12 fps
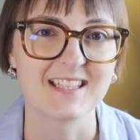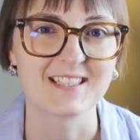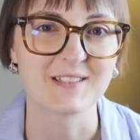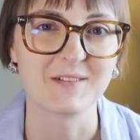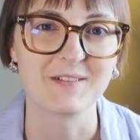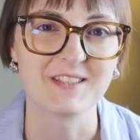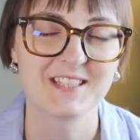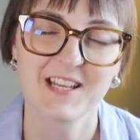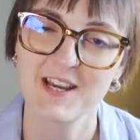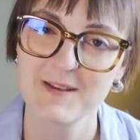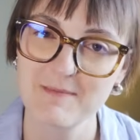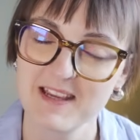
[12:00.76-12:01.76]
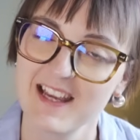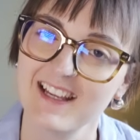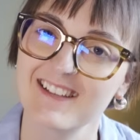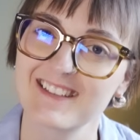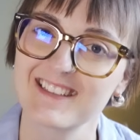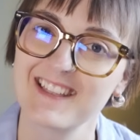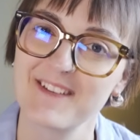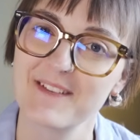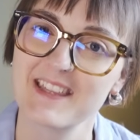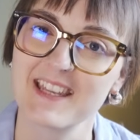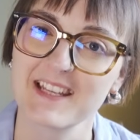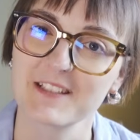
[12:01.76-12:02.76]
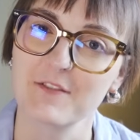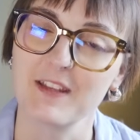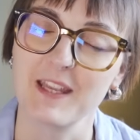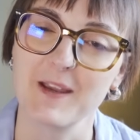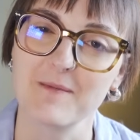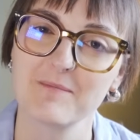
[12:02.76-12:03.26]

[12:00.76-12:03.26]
this all the time, and I'll see you in the next video.